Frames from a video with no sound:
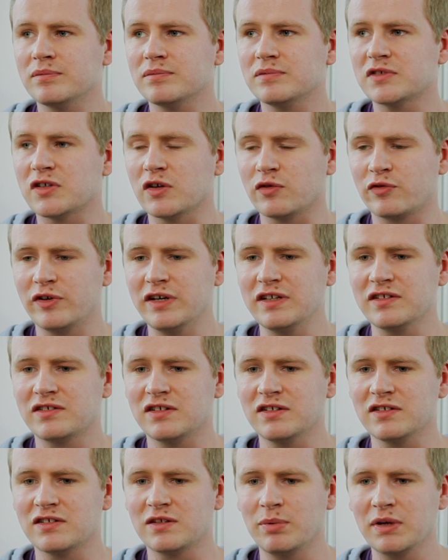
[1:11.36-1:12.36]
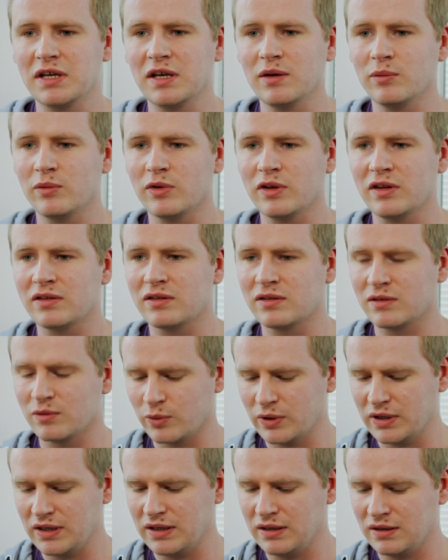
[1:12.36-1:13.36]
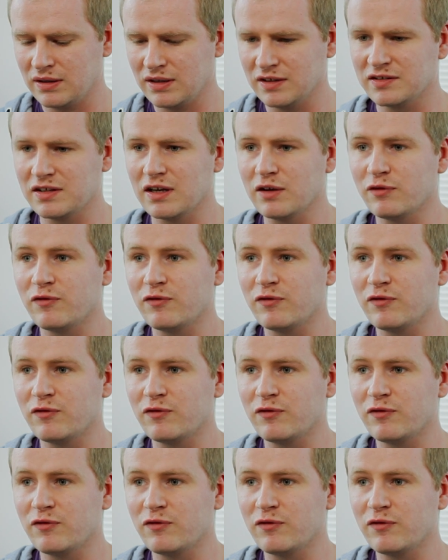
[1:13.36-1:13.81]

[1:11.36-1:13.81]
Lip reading: So for instance, to begin with, instead